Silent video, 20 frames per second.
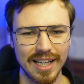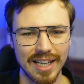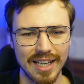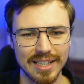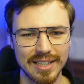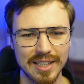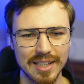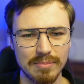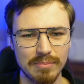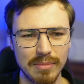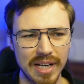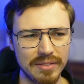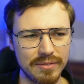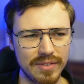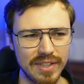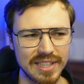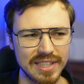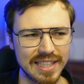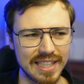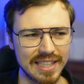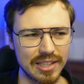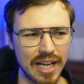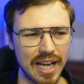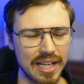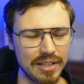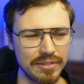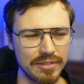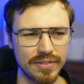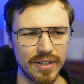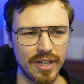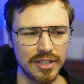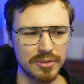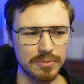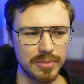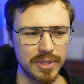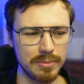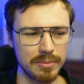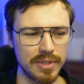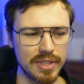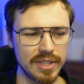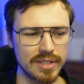like, a month it's like 100,000 people.